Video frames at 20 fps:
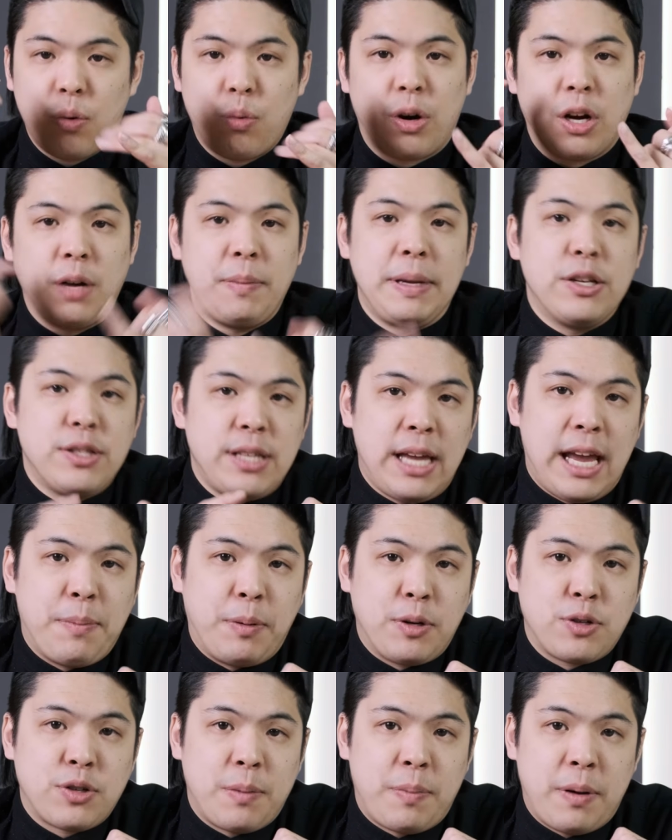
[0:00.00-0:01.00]
We're gonna be using
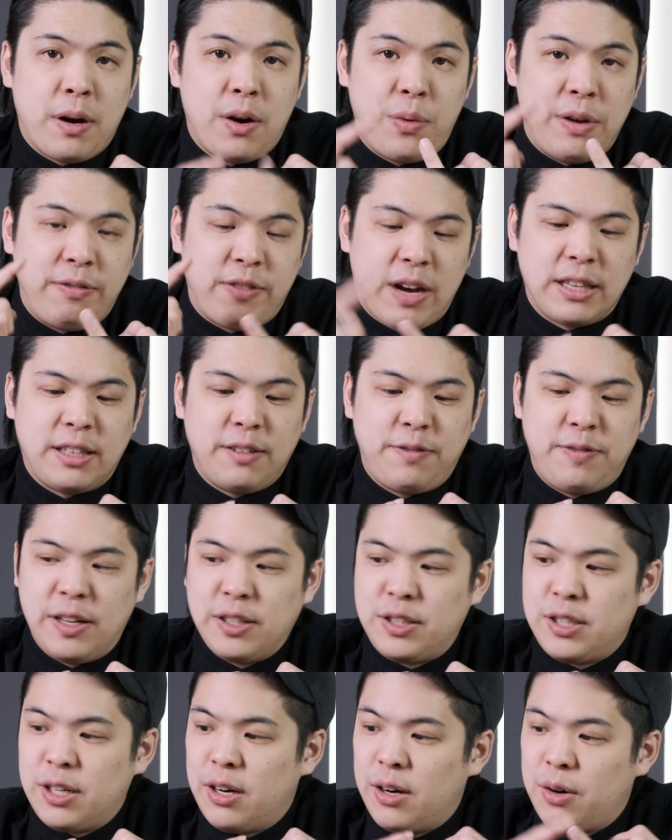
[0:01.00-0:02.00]
April Dripper, we've got the
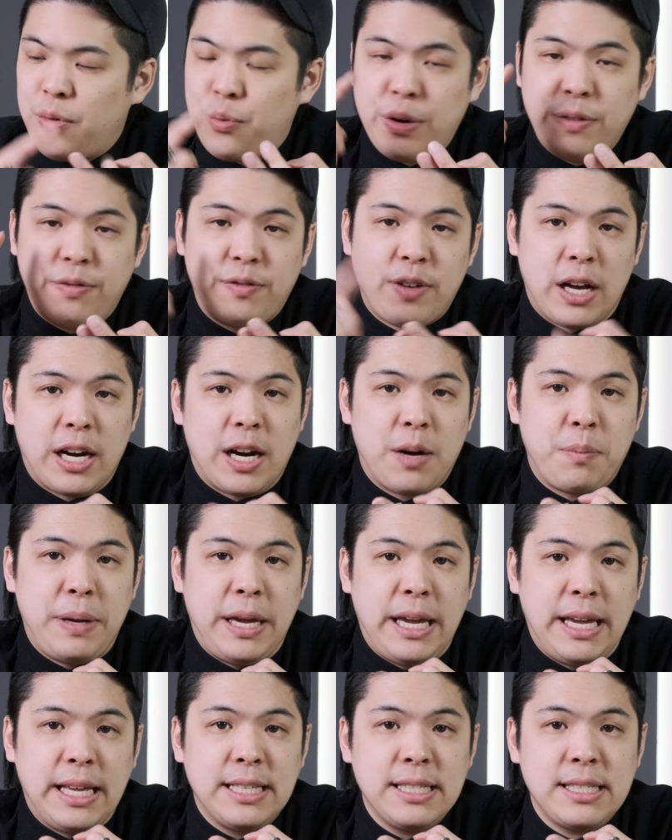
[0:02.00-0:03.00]
filter, we've got our
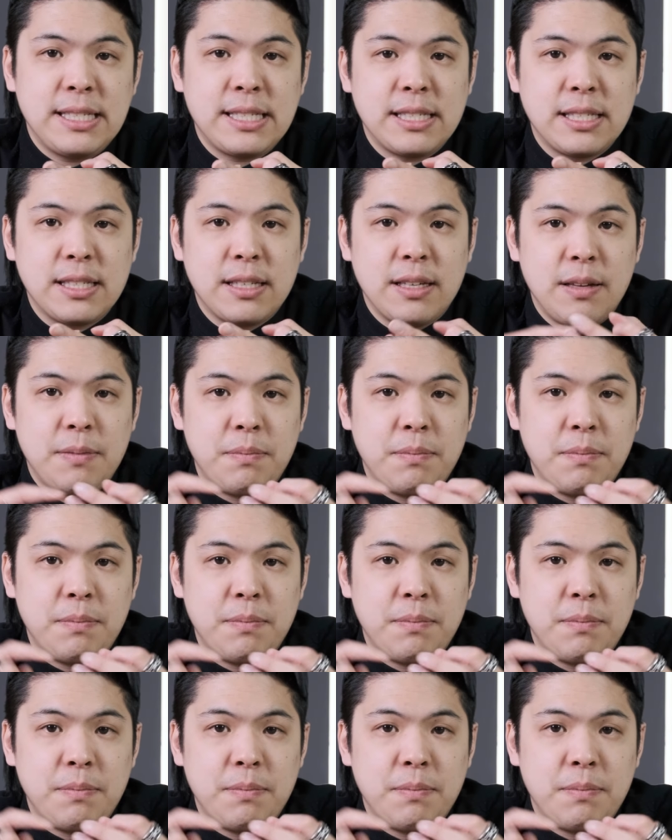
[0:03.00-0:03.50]
beans,